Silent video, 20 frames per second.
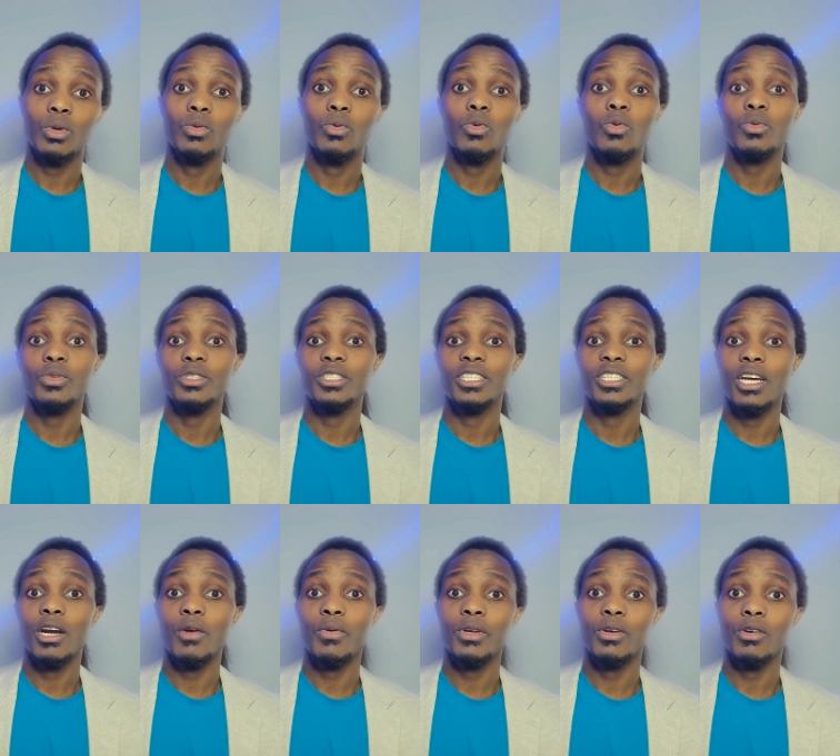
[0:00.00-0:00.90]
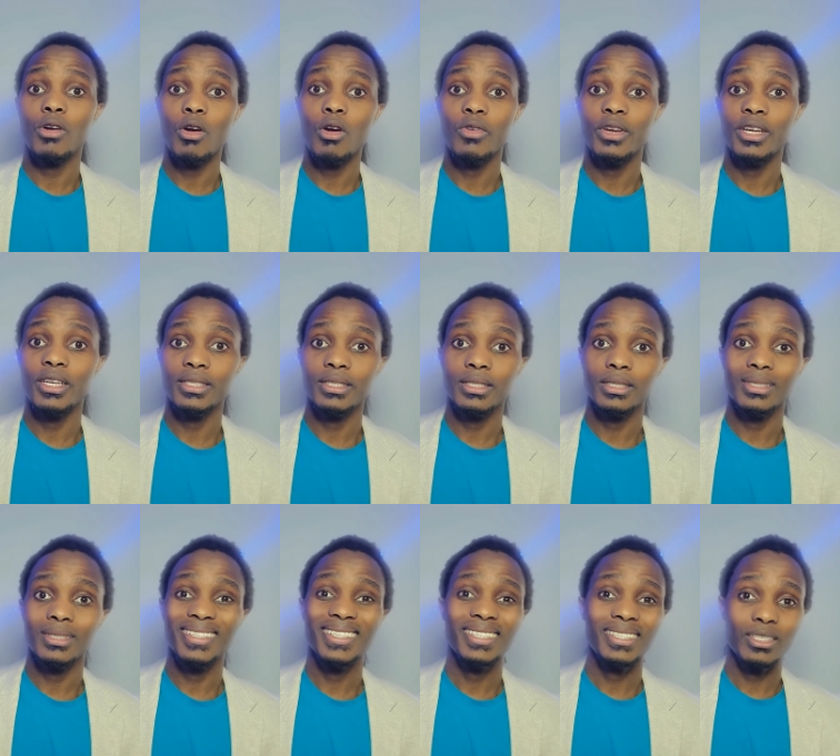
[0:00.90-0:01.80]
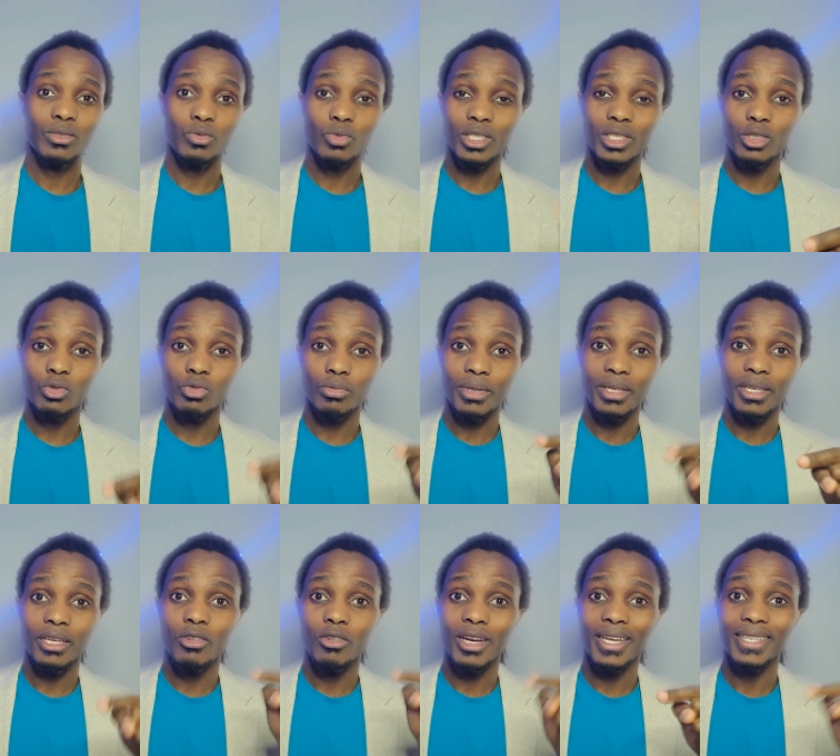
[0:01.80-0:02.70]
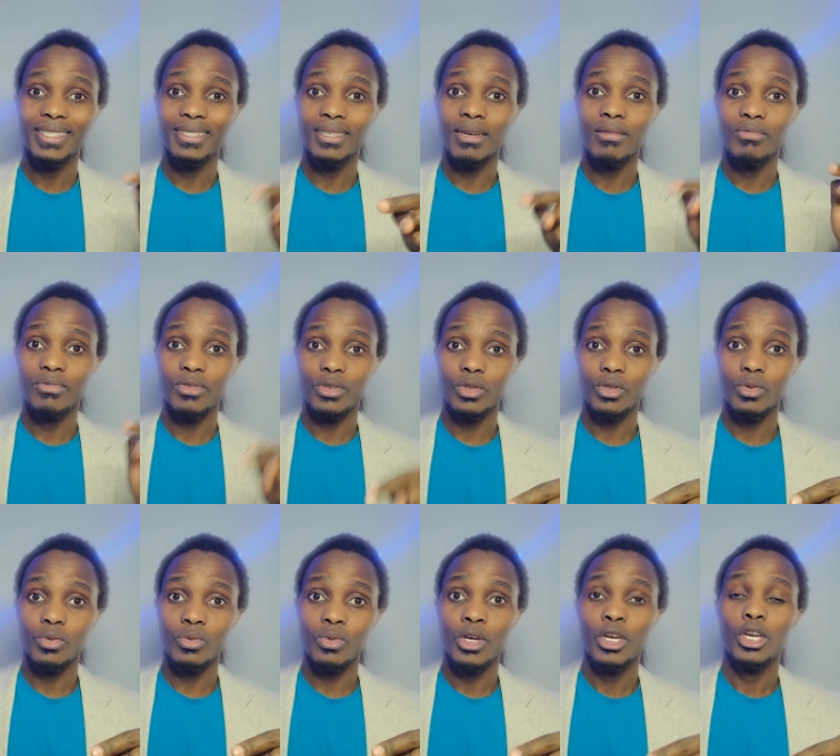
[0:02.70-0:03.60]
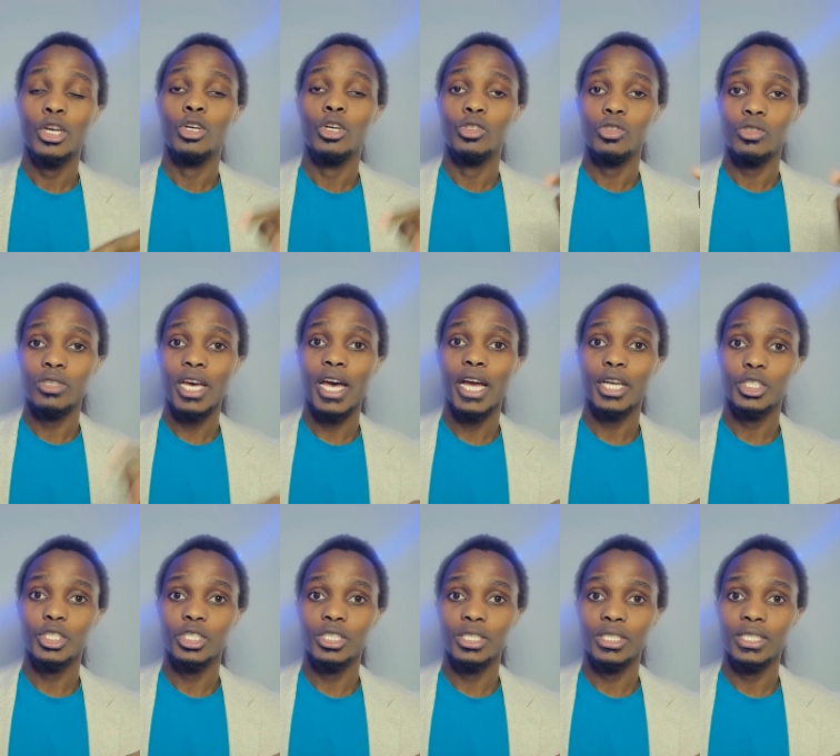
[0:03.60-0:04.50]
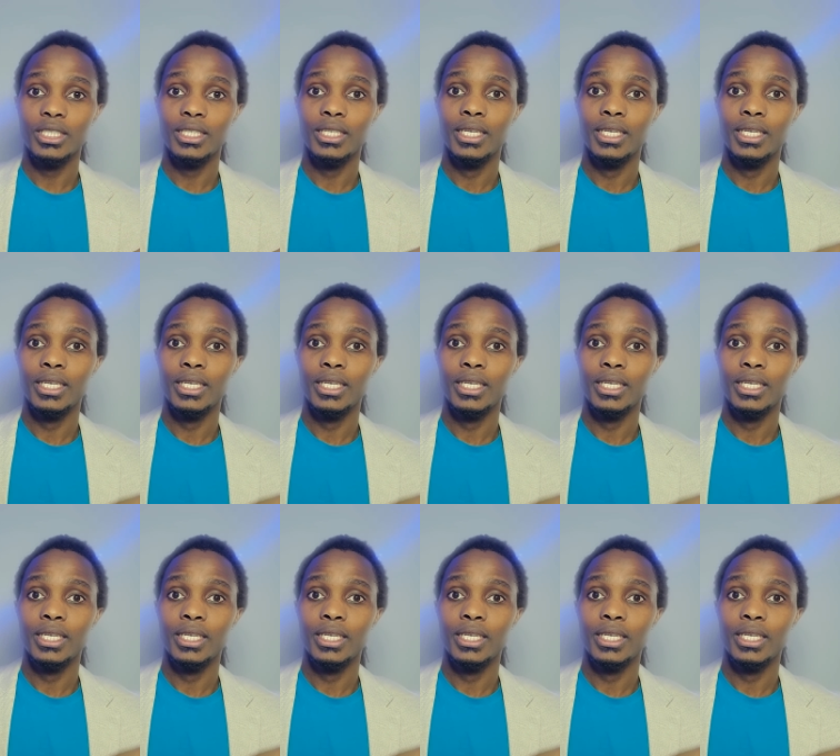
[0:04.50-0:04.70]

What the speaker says: who is career oriented, this will be a great time for you to actually